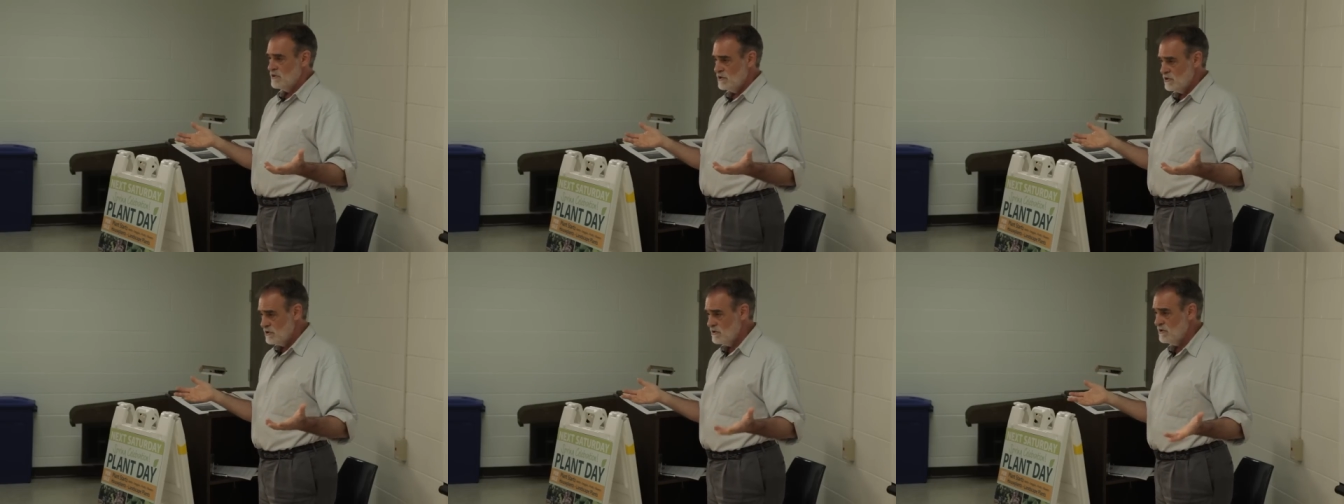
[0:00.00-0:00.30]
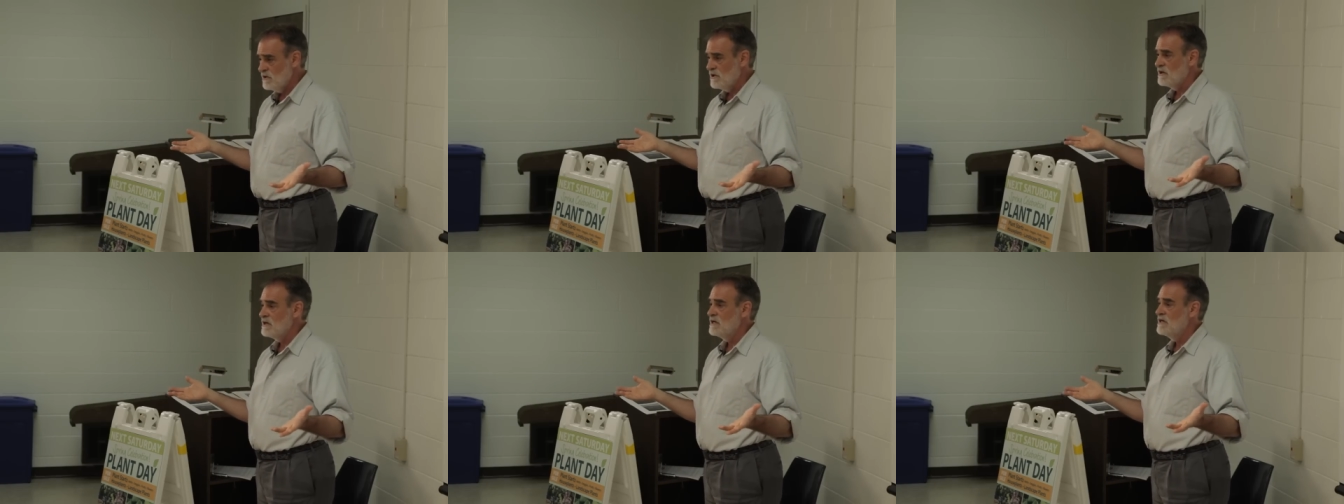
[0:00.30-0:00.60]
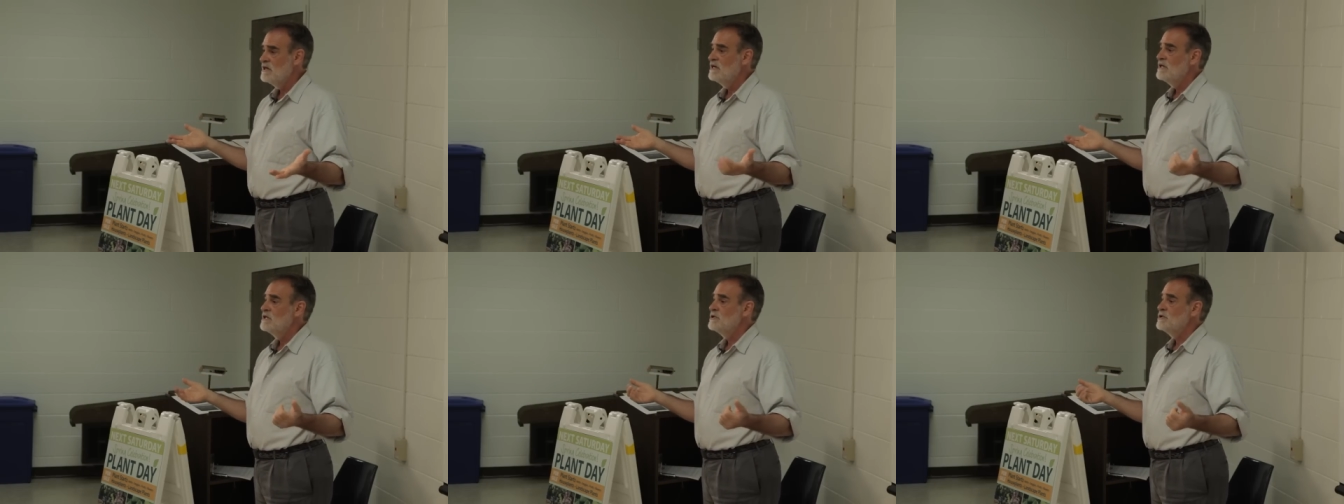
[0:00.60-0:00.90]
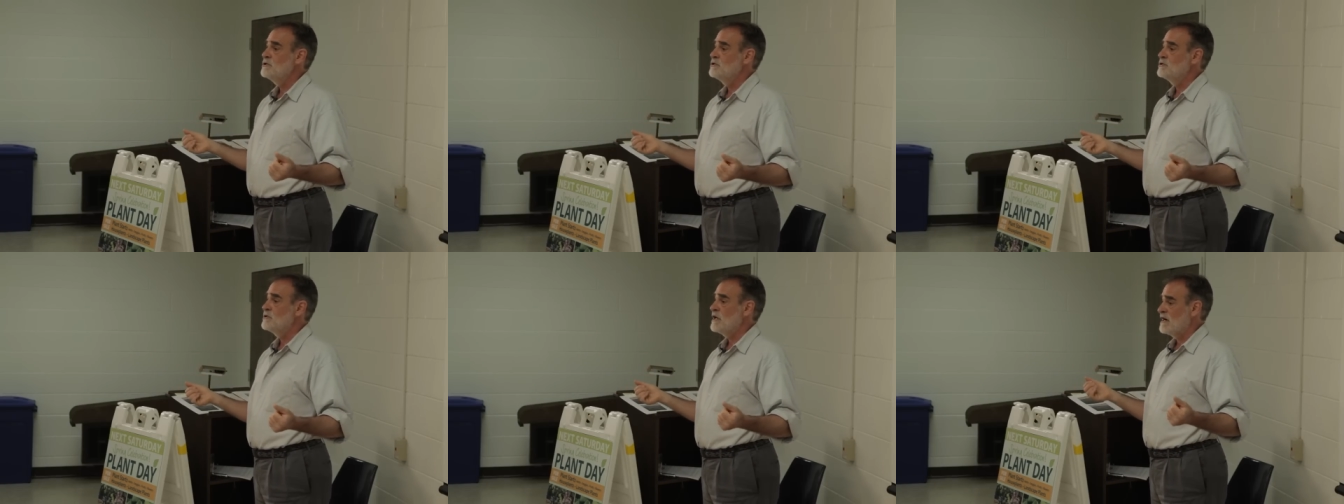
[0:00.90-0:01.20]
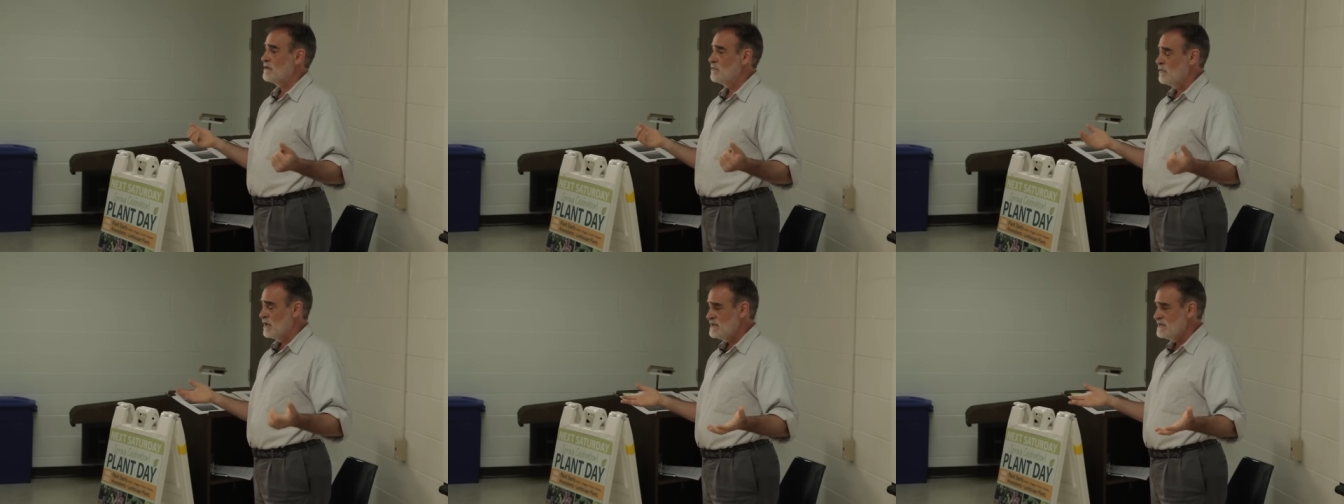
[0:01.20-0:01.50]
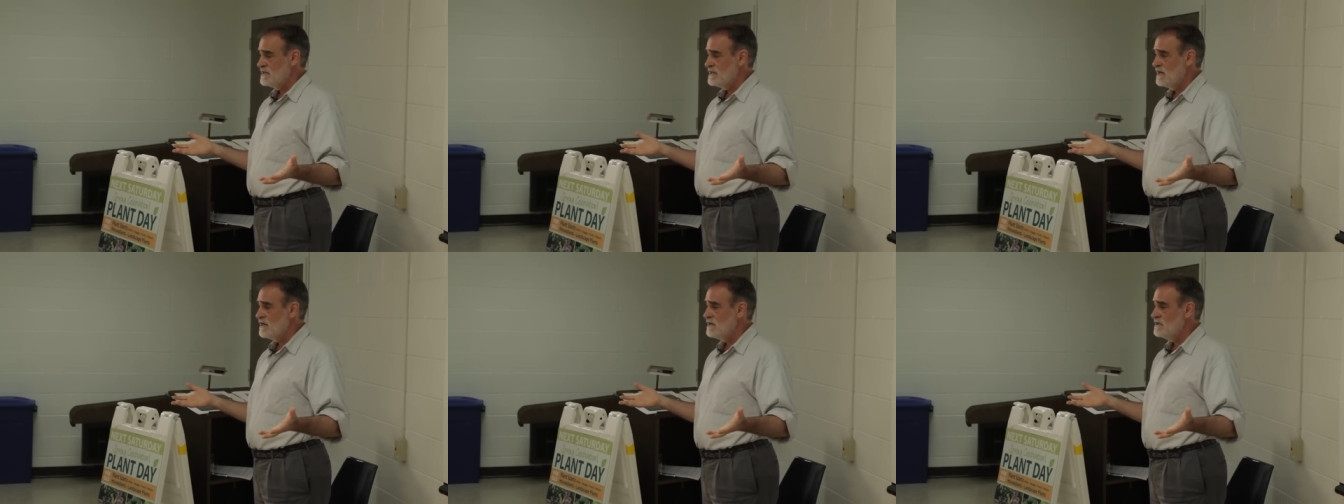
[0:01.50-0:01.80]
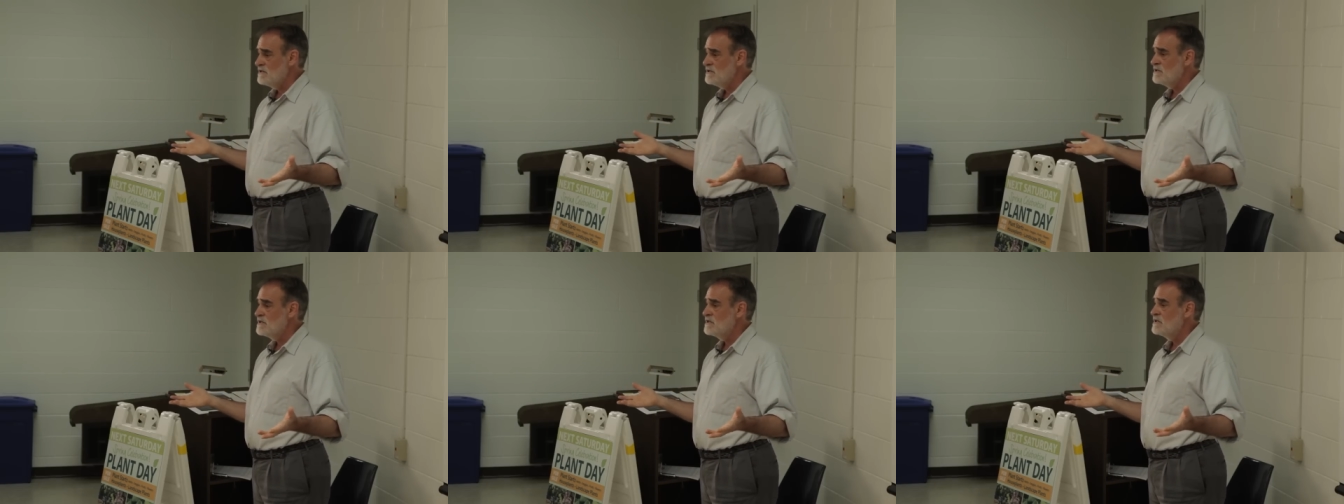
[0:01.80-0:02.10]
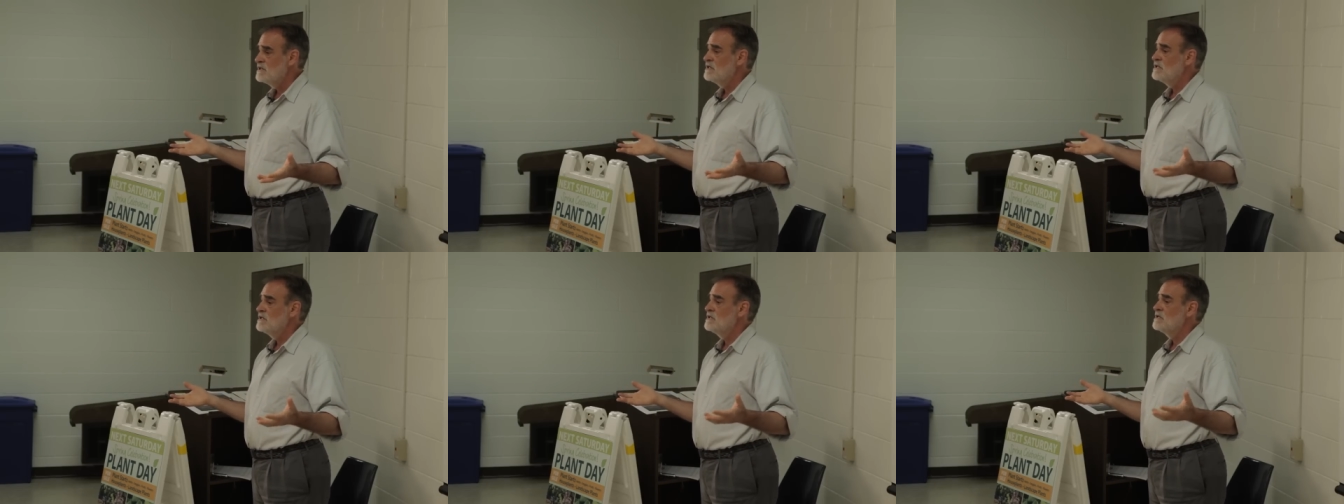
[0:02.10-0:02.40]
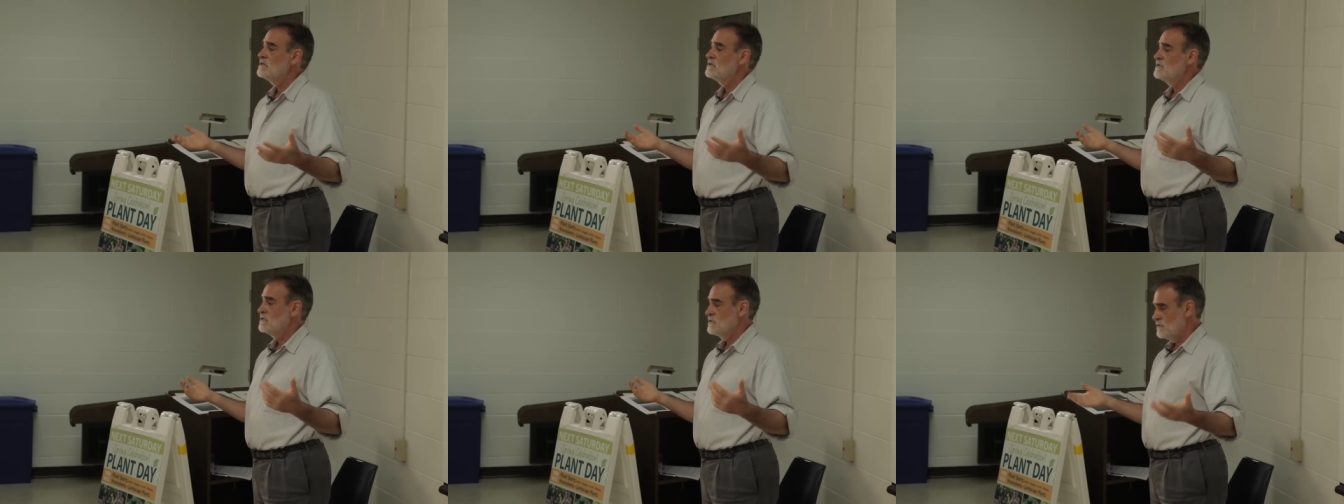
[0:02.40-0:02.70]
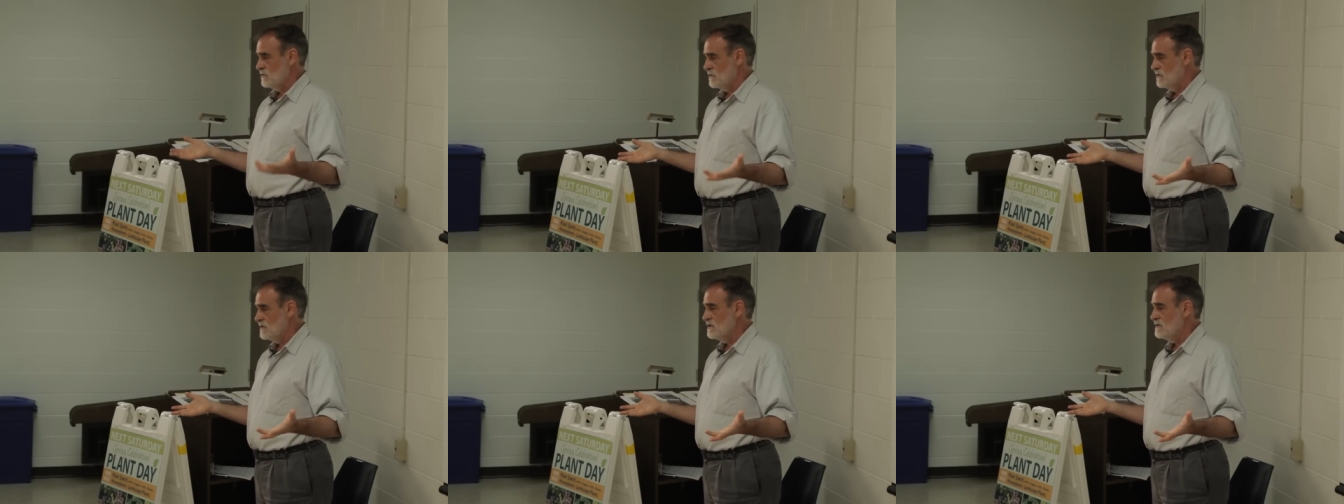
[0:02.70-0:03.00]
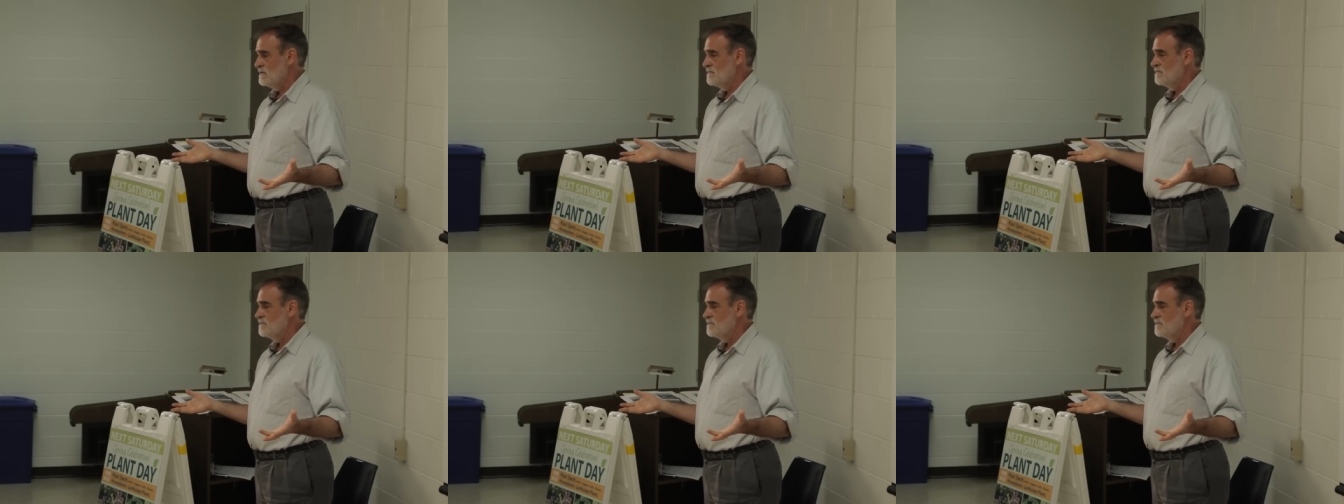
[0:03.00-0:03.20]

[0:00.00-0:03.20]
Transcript: Sure. Do you track what sells? Sure.